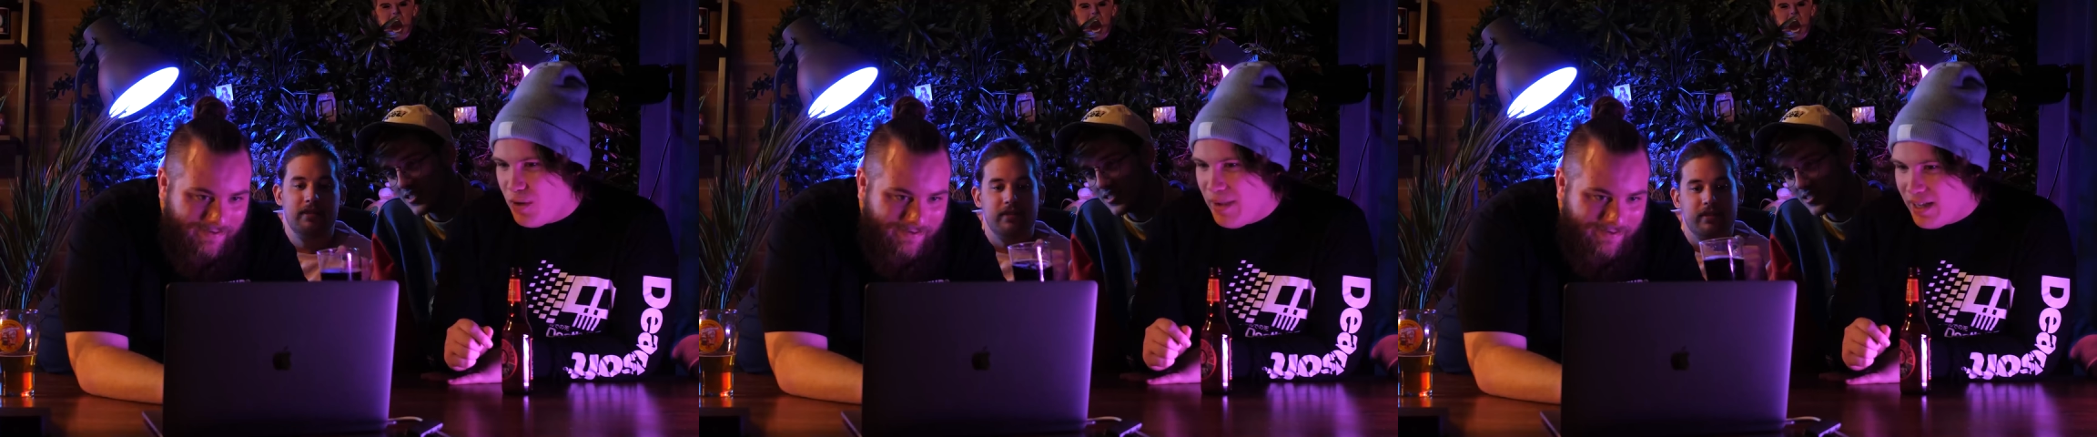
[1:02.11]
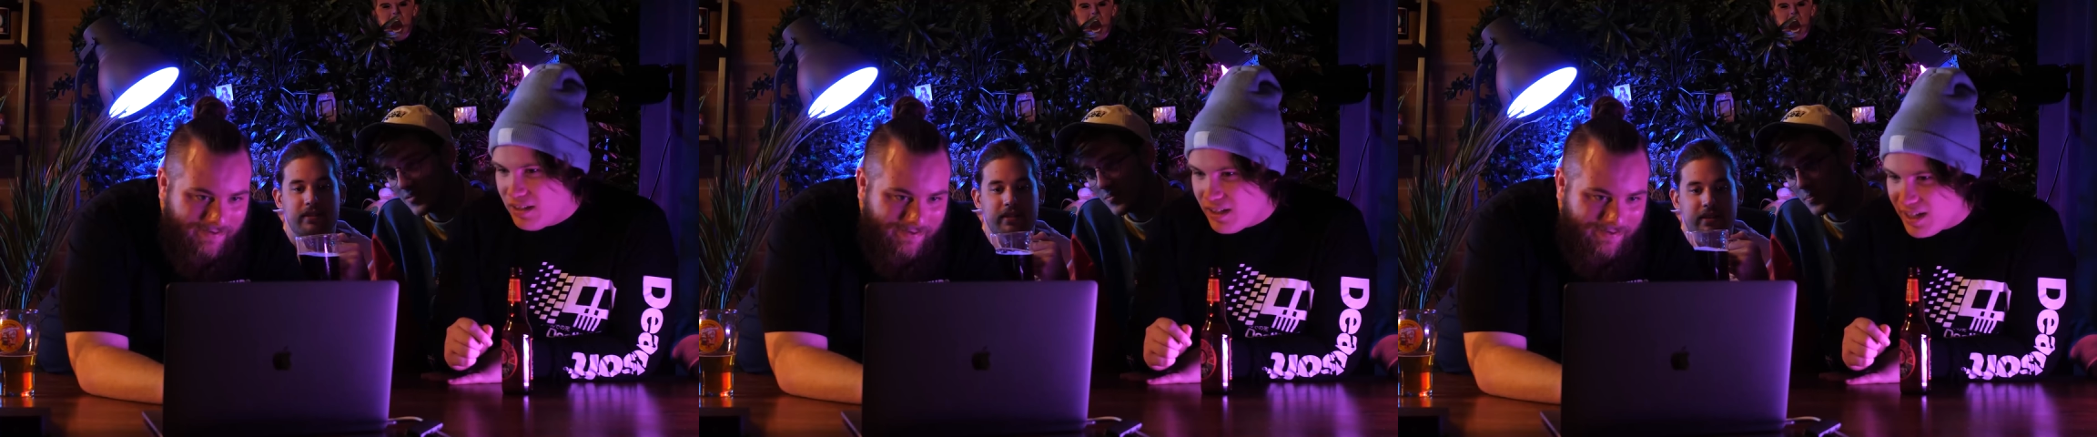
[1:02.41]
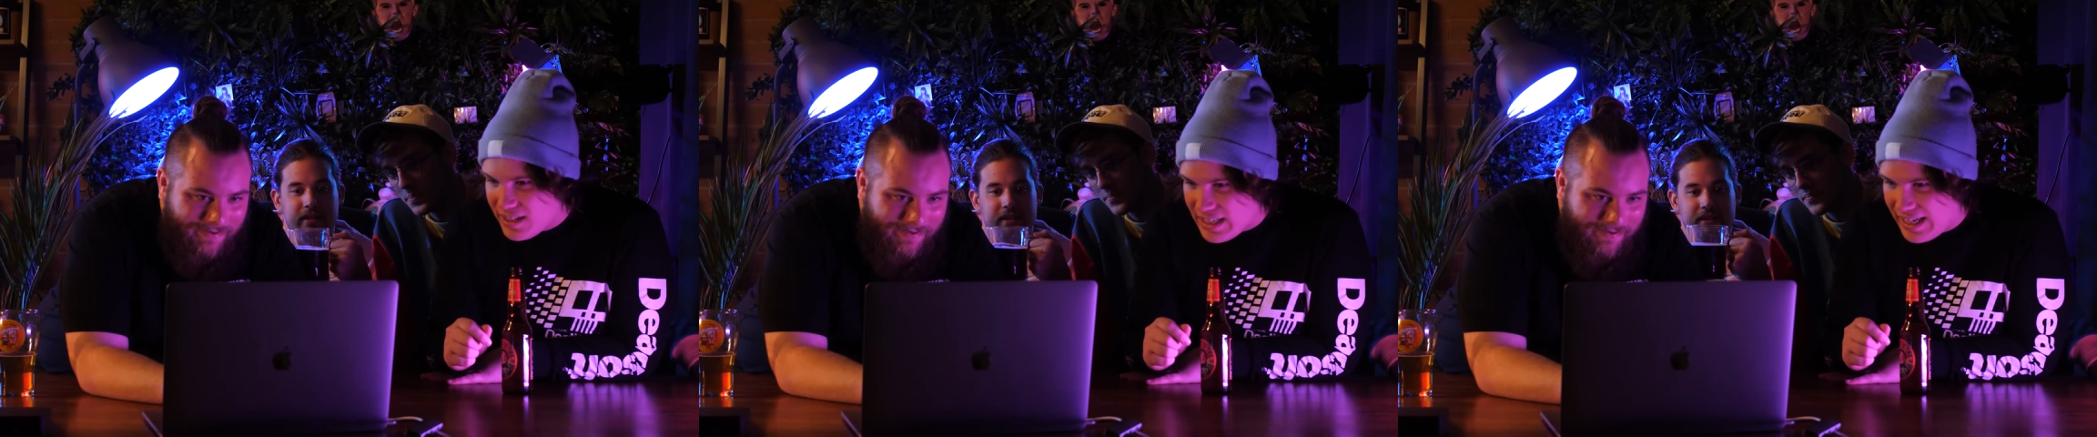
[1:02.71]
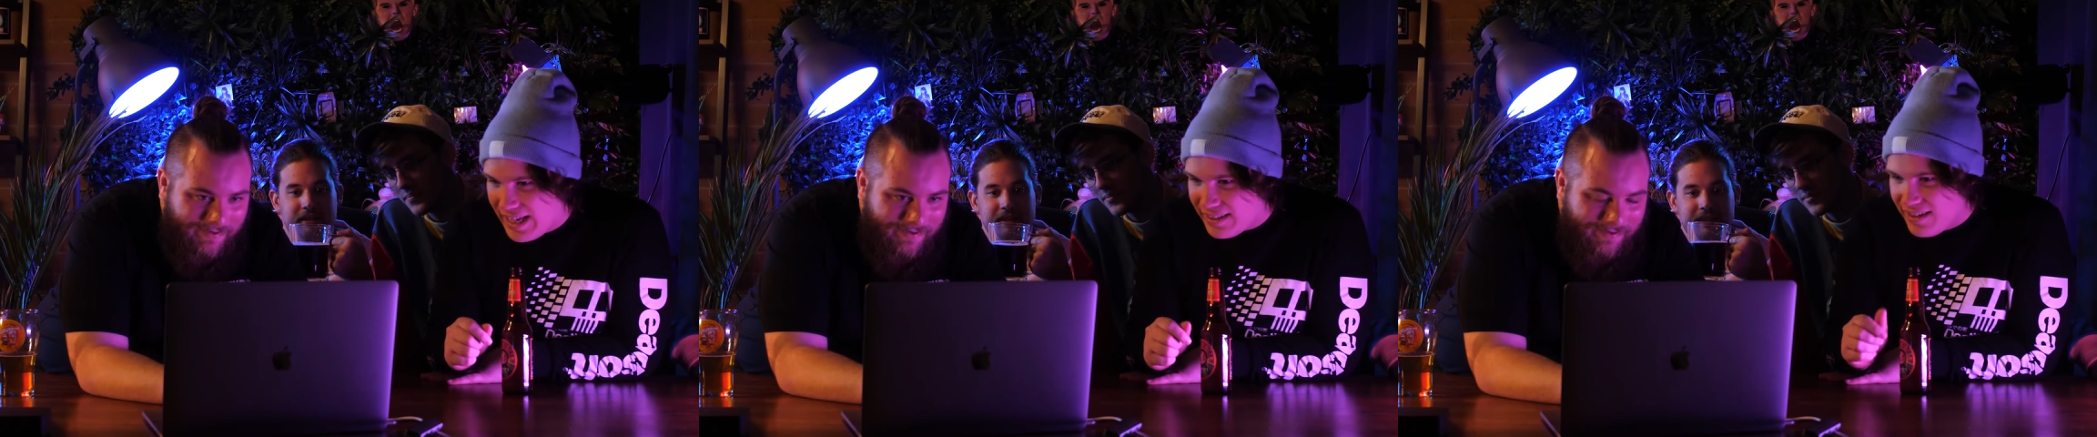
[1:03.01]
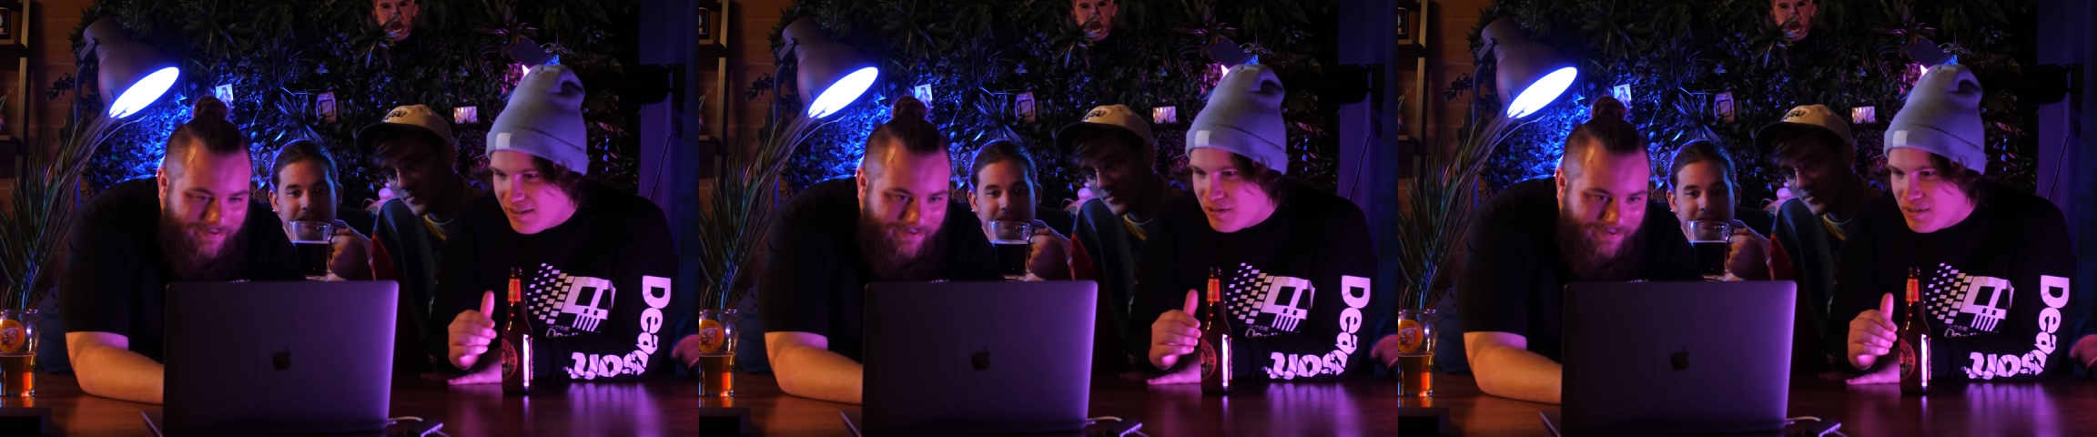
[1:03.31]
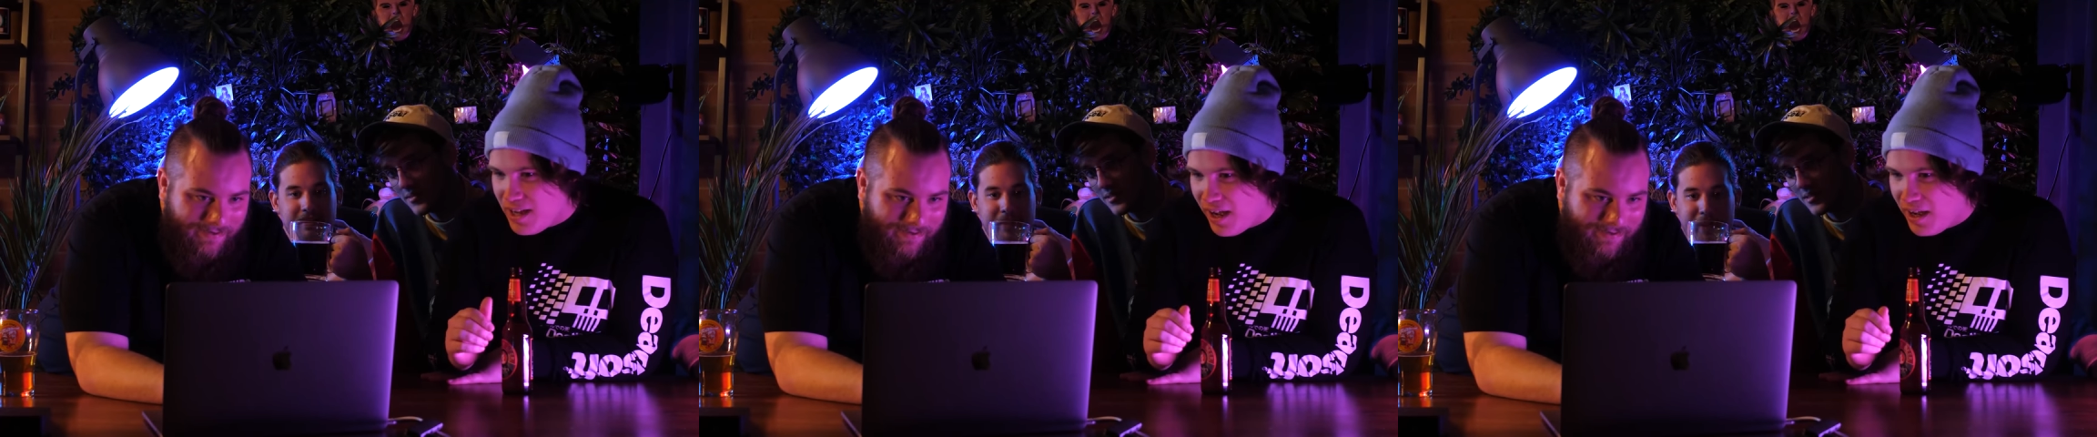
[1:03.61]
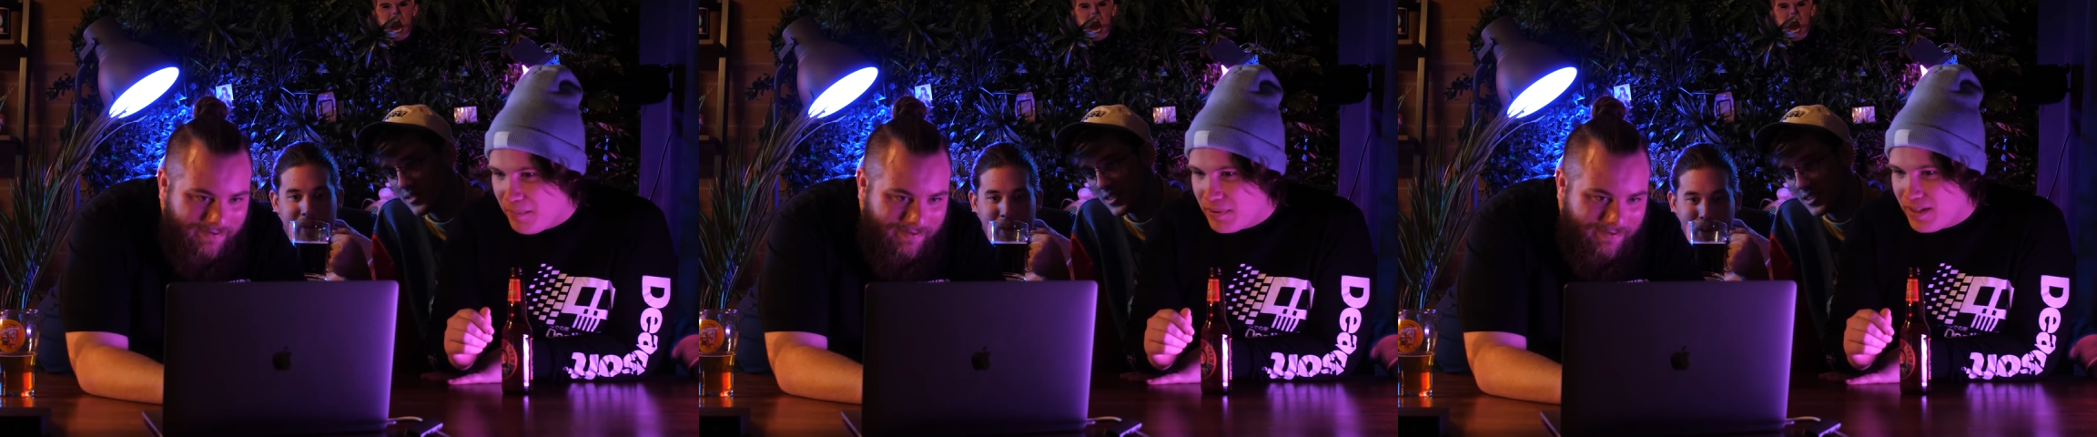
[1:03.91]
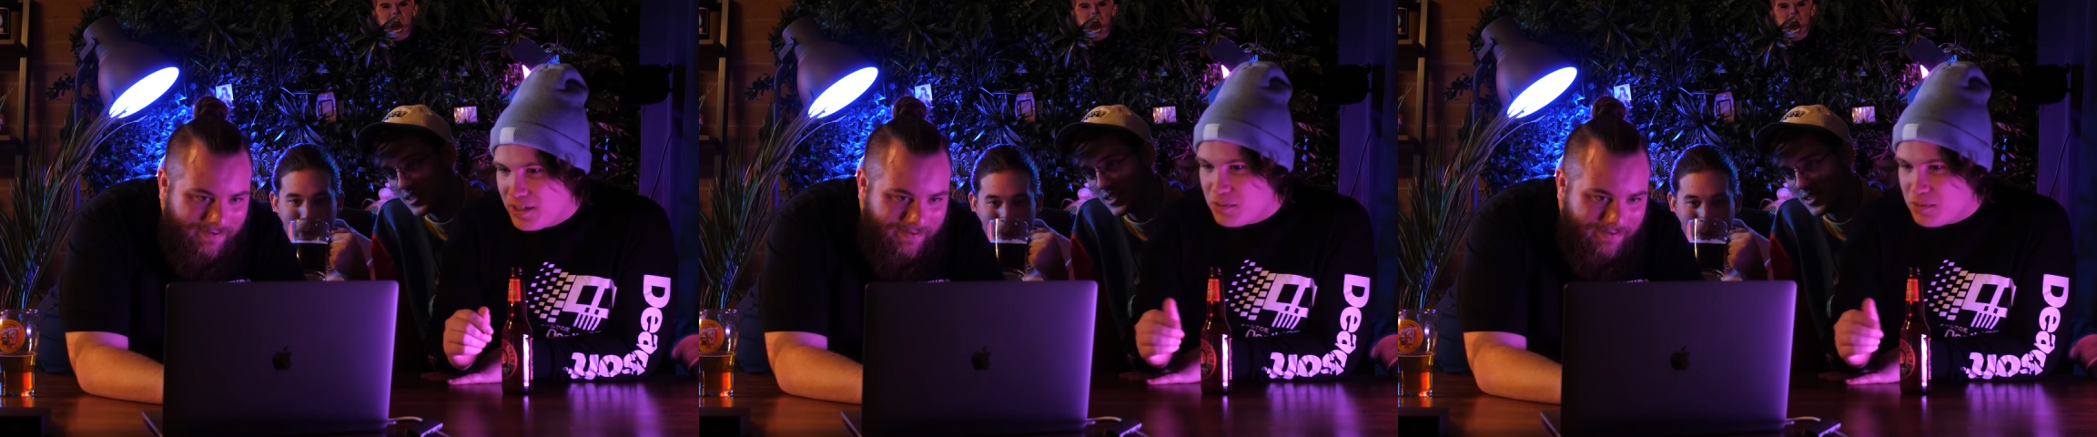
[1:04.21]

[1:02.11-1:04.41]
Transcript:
Speaker 1: Don't make it look like it's connecting to his arm. Um, at